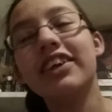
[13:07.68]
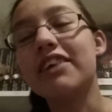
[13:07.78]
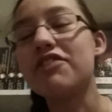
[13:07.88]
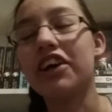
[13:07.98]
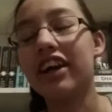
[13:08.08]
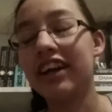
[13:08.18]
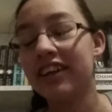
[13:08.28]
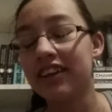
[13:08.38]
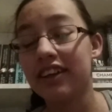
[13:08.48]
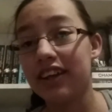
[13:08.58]
I'm sorry.
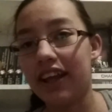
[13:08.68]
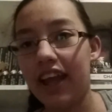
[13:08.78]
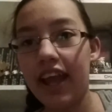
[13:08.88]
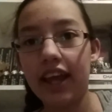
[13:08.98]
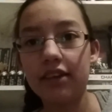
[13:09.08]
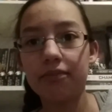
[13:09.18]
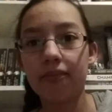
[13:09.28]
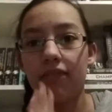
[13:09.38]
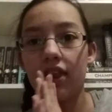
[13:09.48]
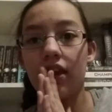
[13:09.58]
And
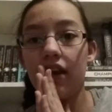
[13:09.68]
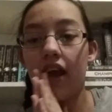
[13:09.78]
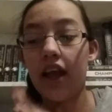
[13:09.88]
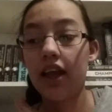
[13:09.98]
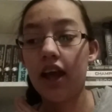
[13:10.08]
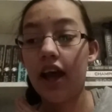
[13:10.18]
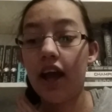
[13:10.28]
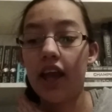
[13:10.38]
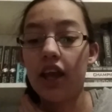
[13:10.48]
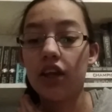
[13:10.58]

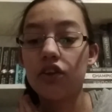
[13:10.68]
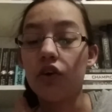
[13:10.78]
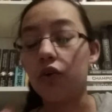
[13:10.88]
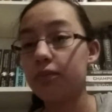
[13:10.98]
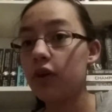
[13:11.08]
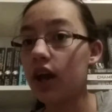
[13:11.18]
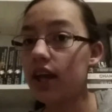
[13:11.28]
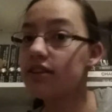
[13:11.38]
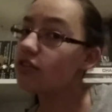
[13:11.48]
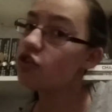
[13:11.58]
I hope you
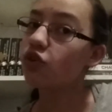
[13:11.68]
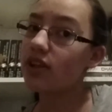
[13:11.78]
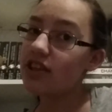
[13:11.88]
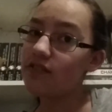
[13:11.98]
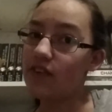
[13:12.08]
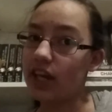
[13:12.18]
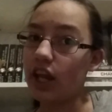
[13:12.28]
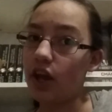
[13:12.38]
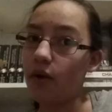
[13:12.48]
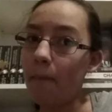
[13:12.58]
guys enjoy this
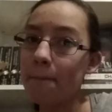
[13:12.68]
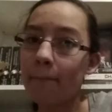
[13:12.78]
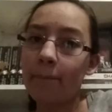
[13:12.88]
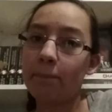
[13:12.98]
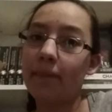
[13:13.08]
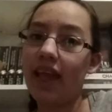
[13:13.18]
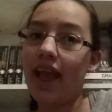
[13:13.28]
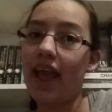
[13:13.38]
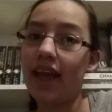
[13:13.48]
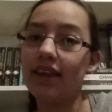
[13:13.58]
video.
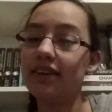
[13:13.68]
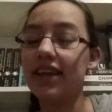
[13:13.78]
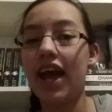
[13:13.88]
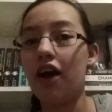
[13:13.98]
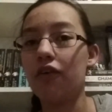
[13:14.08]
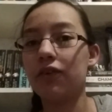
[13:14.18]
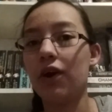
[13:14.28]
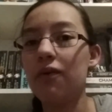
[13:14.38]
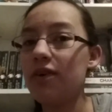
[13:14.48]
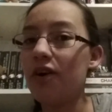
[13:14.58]
And now
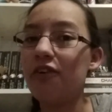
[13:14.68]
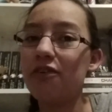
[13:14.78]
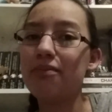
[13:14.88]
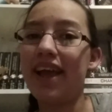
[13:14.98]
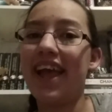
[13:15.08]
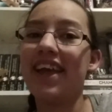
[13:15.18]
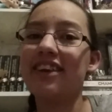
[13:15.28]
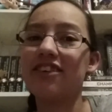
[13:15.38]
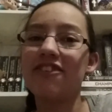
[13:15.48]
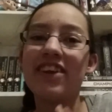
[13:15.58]
go home
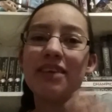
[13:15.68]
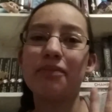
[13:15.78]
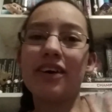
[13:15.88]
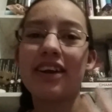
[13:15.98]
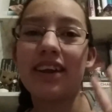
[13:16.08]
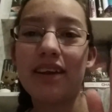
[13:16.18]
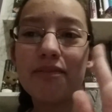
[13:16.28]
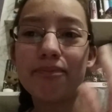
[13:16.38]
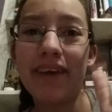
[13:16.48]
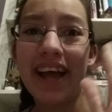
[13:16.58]
and read a book.
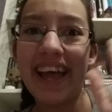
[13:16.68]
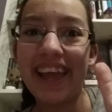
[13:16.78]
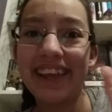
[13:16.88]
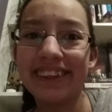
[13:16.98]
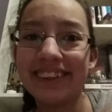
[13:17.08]
Bye.